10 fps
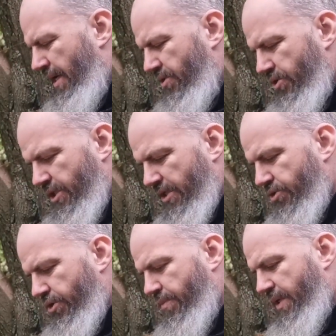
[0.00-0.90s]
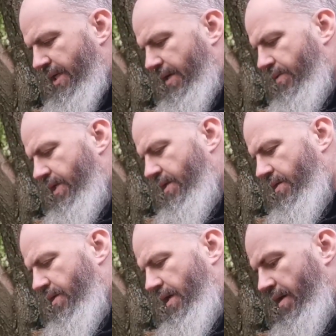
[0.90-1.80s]
And I just enjoy being out here.
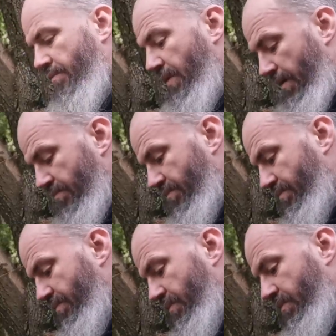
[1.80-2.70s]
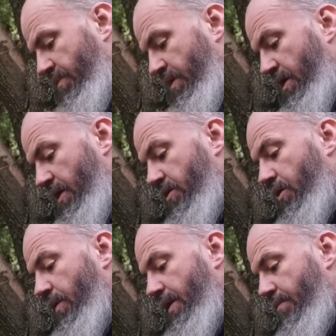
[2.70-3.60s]
I don't
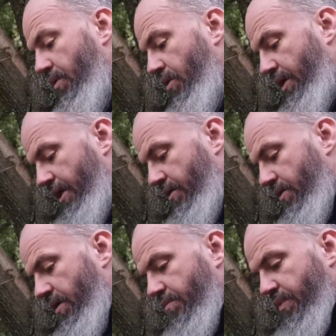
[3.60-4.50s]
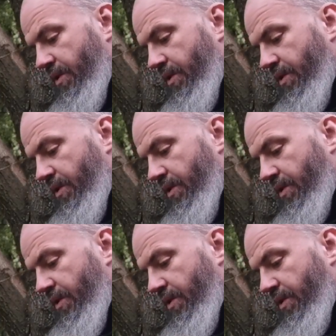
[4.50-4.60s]
know whether I'm lucky or not,